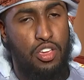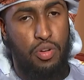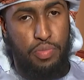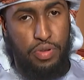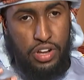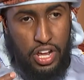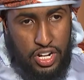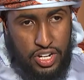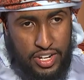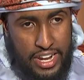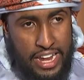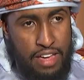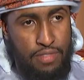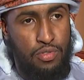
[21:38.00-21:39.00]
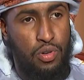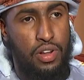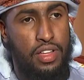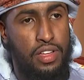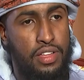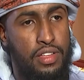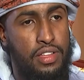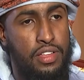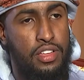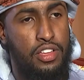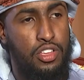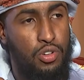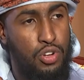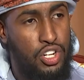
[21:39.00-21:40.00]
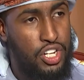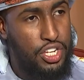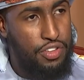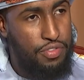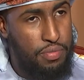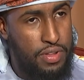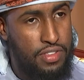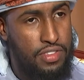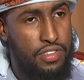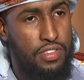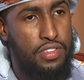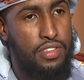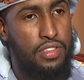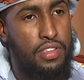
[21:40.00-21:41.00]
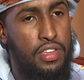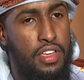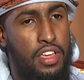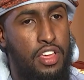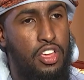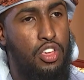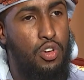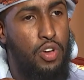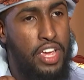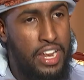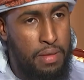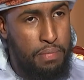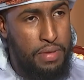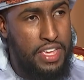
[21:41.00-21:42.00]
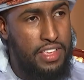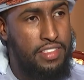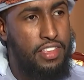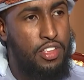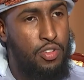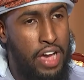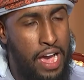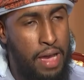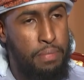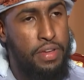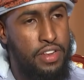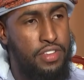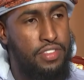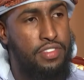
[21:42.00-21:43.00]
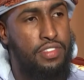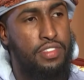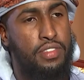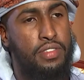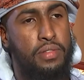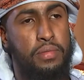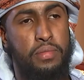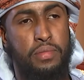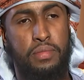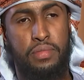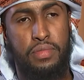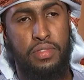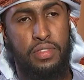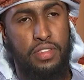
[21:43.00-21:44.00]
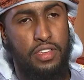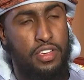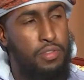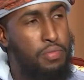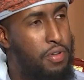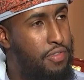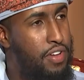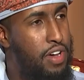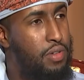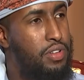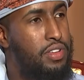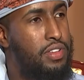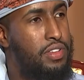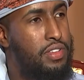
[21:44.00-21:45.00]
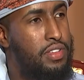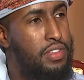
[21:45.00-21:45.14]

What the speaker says: Your production level, your achievements, your inner peace and your happiness is profound.